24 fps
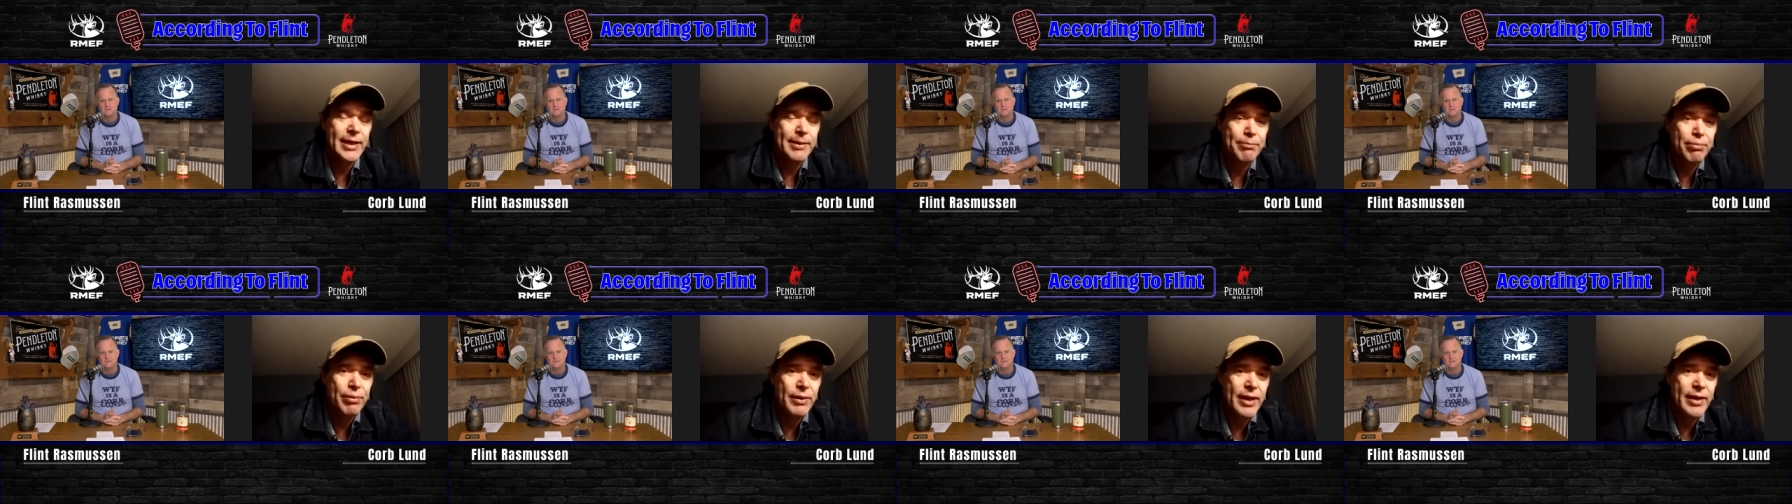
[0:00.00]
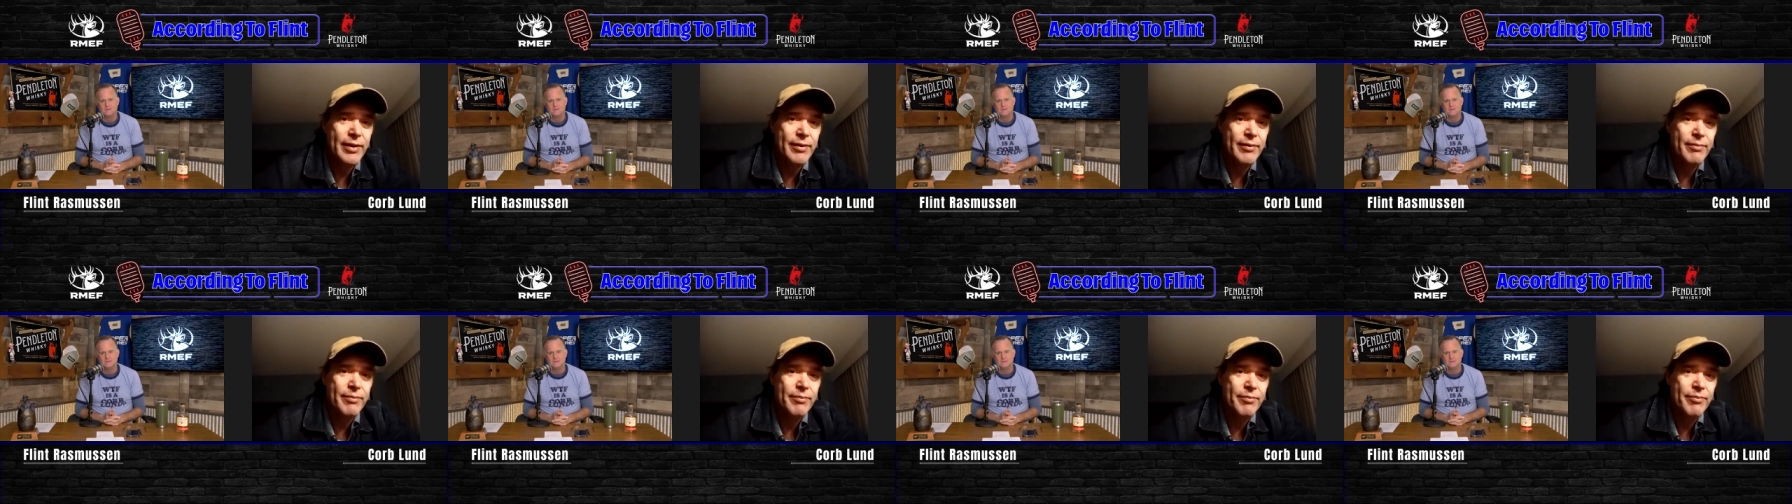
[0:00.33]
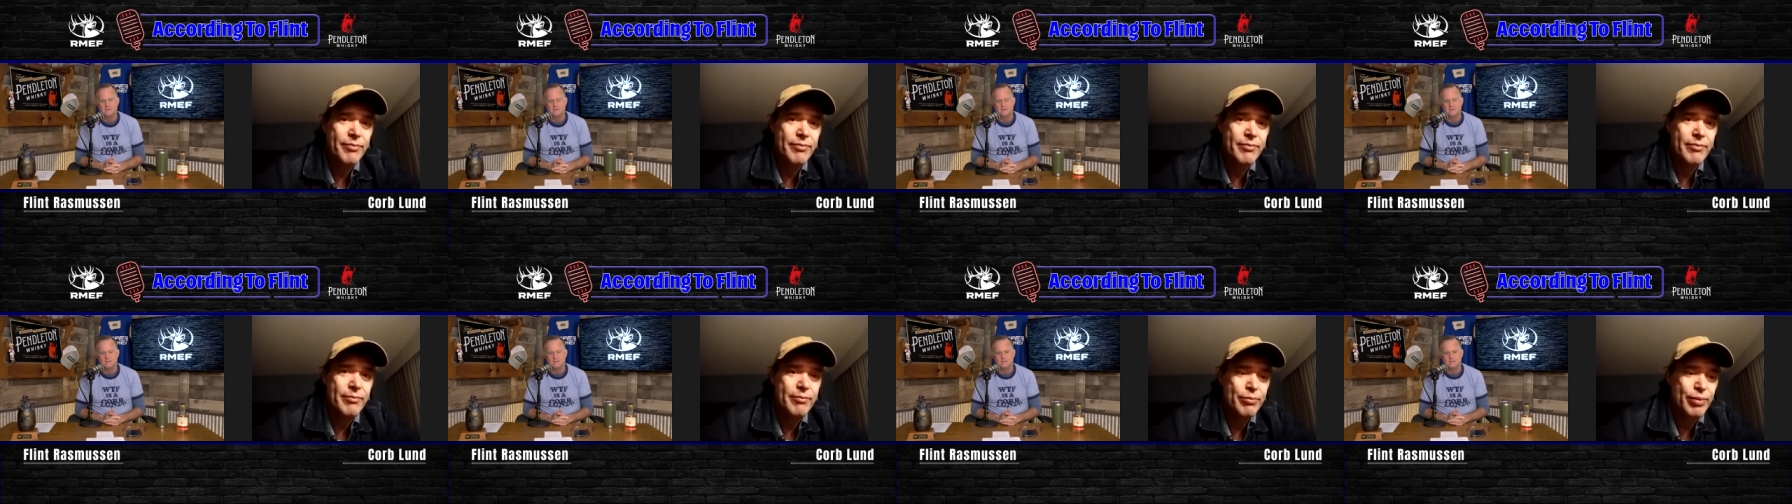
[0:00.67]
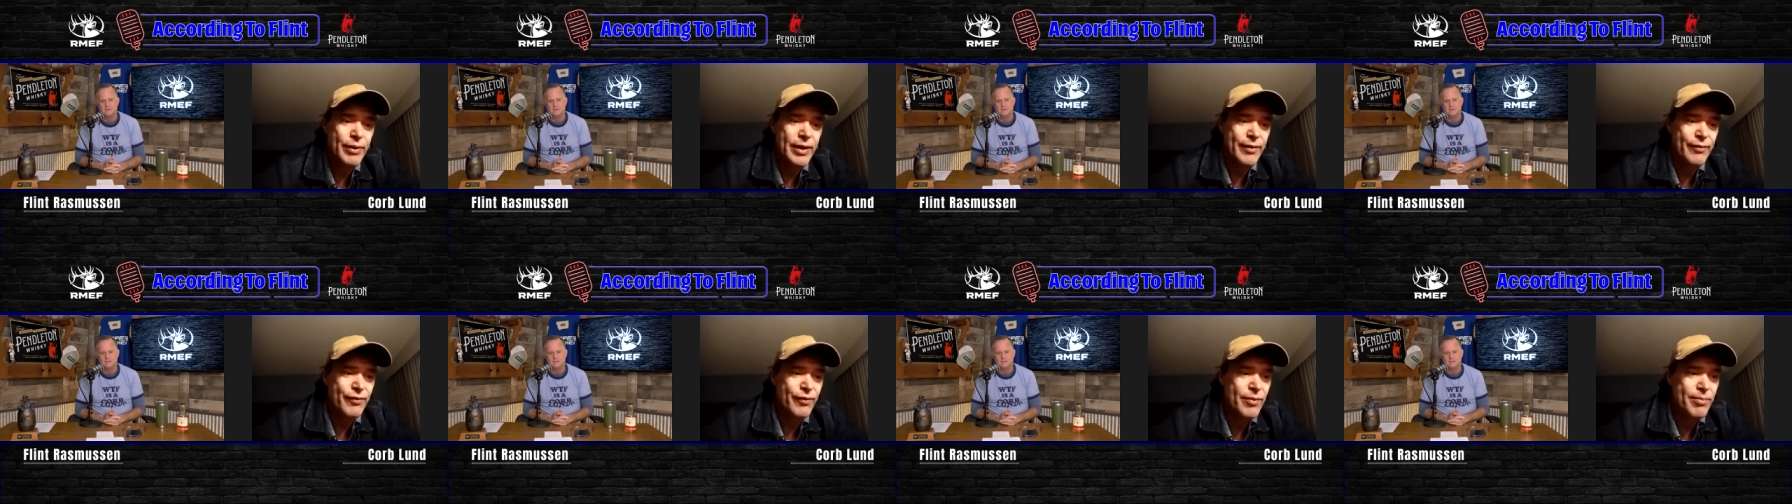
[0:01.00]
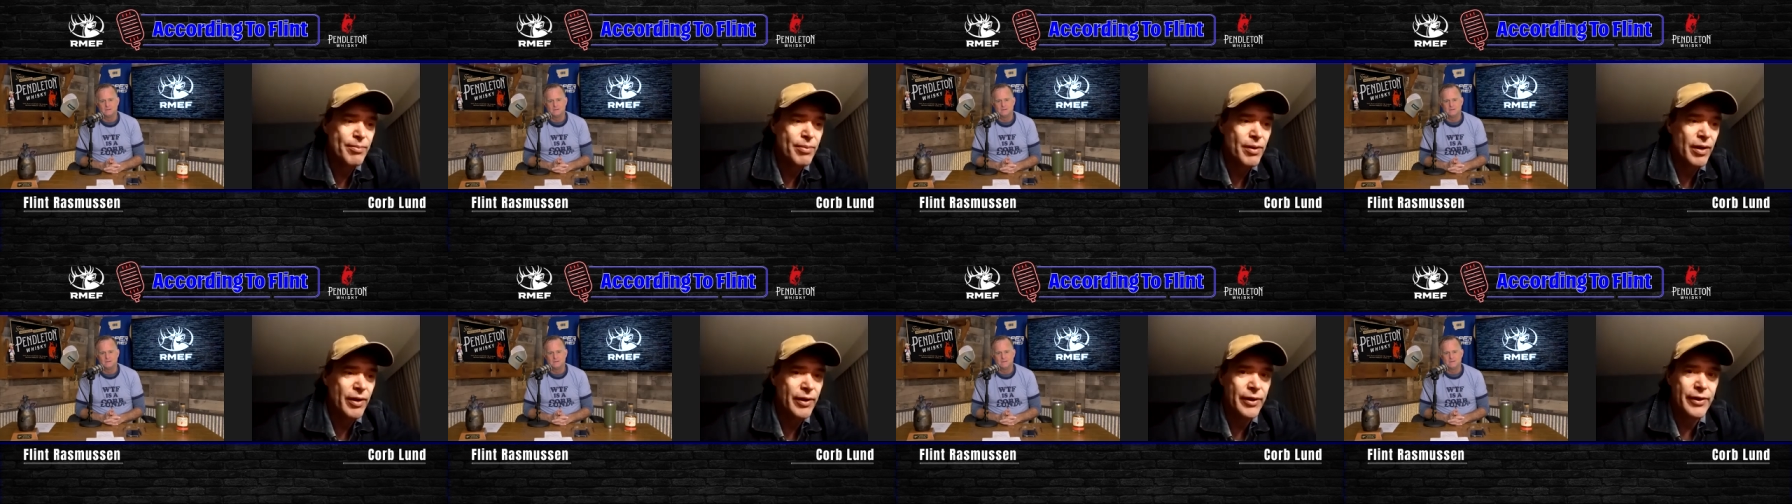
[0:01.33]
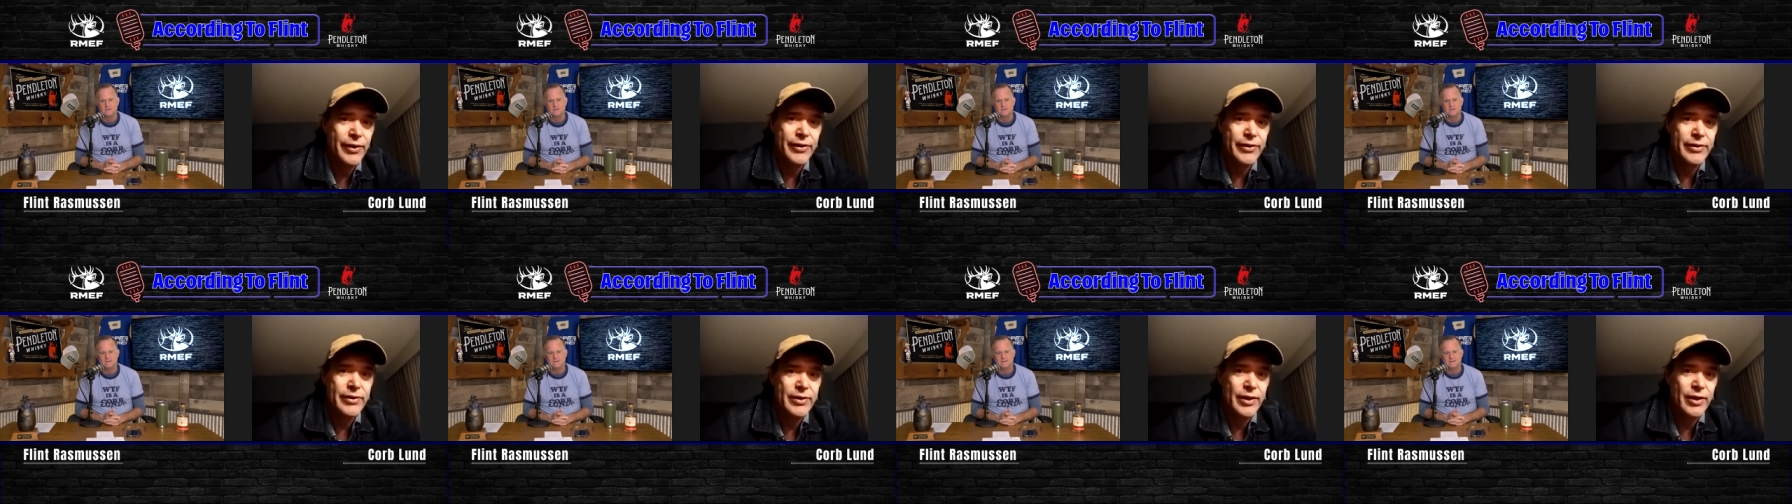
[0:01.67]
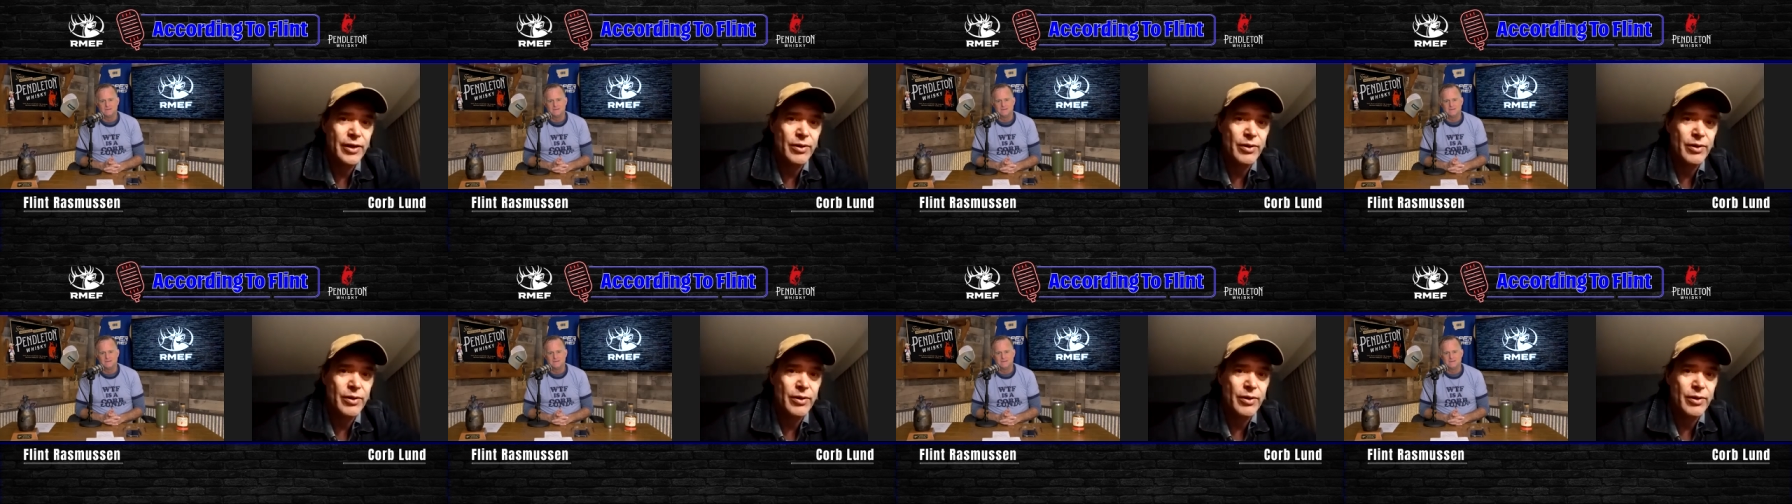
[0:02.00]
it's like playing playing football hurt,